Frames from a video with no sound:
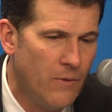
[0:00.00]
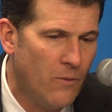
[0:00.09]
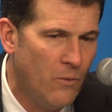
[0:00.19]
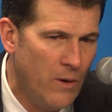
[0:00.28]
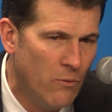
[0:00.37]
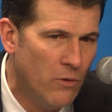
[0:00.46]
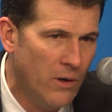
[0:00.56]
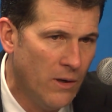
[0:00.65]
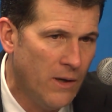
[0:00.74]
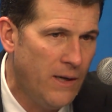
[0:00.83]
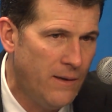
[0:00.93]
we
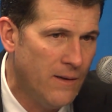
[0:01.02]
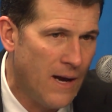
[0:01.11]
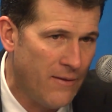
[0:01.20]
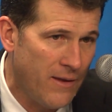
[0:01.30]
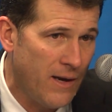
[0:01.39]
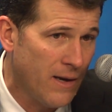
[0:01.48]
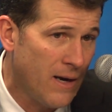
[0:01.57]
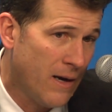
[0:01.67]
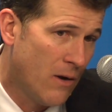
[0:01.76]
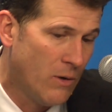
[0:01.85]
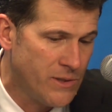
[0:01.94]
really, I think, I
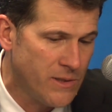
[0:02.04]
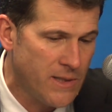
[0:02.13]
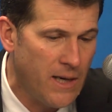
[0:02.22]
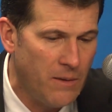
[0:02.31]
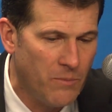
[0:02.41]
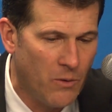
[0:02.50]
got to watch the tape,